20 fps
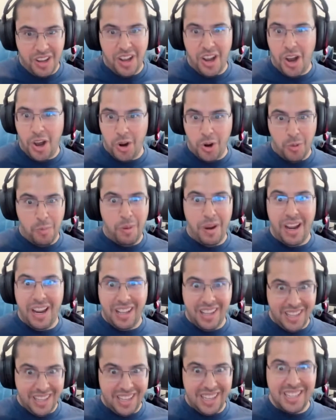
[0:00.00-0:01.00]

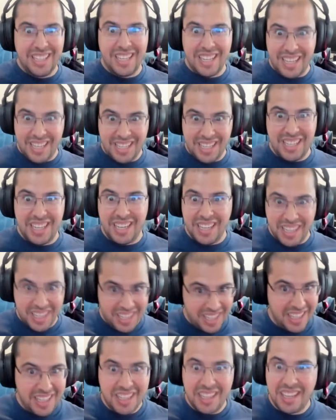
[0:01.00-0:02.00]
Autopilot is
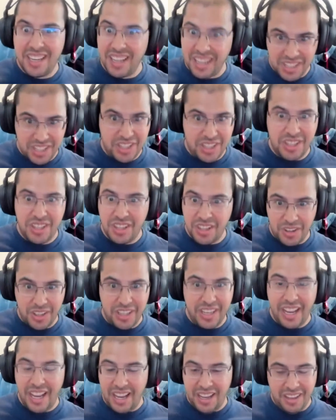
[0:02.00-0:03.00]
easy because
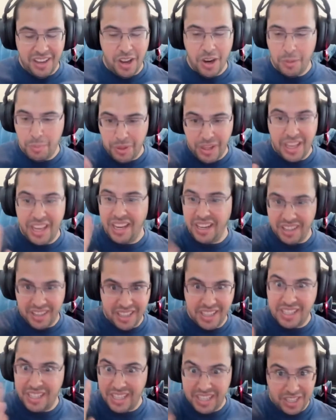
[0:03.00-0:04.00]
on a plane
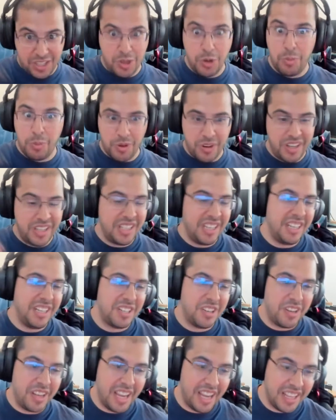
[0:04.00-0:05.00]
it's super easy.
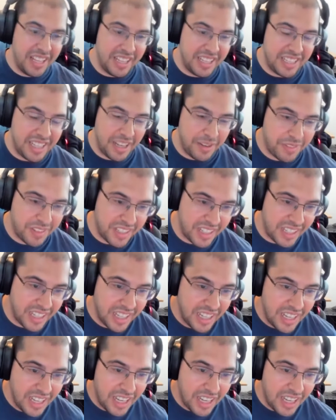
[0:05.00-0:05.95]
So yeah, definitely.